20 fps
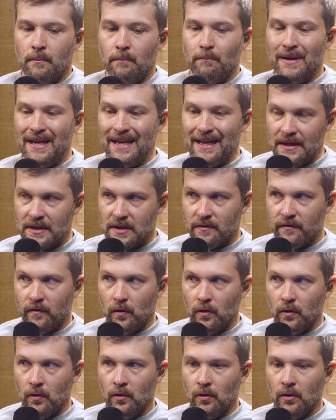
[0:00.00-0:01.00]

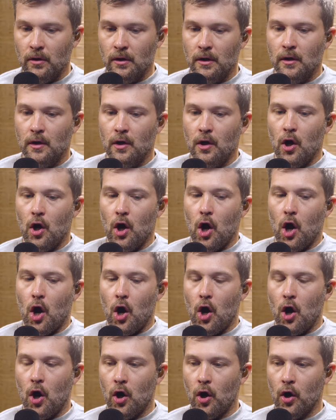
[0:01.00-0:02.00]
peaceful yeah.
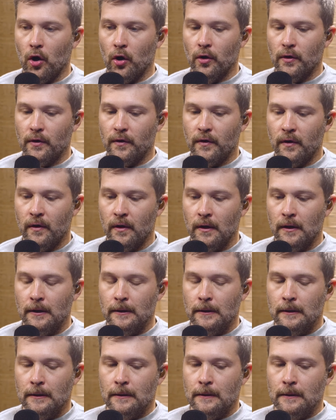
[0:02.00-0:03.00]
heart
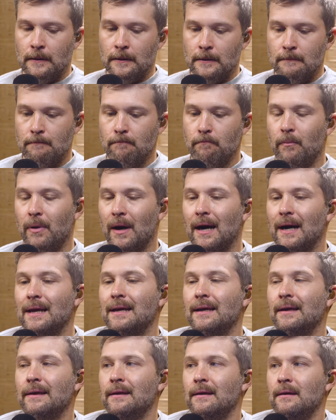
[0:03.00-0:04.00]

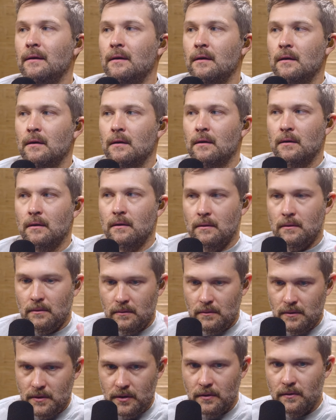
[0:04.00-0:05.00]
buy-in
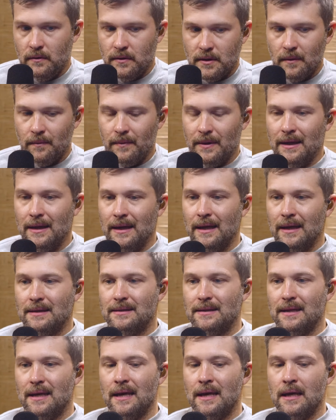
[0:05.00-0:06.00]
to something.
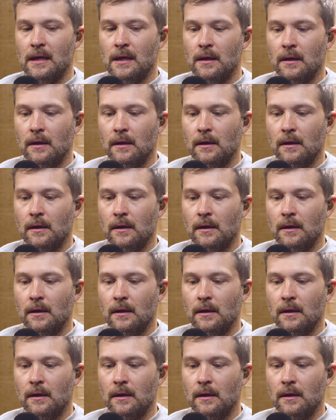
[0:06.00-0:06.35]
It's a